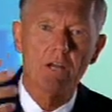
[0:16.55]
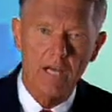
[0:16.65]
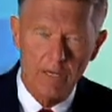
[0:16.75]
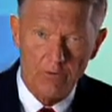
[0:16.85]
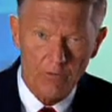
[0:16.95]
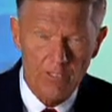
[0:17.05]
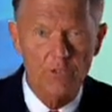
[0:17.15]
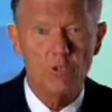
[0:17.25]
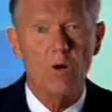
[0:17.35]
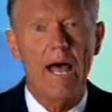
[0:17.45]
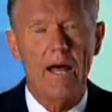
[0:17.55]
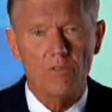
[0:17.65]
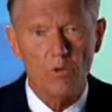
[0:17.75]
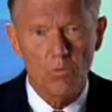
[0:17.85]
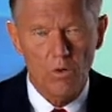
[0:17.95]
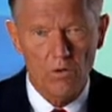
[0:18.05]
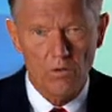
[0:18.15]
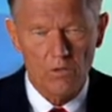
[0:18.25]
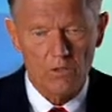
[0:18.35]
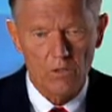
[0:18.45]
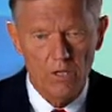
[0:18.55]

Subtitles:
countries throughout the world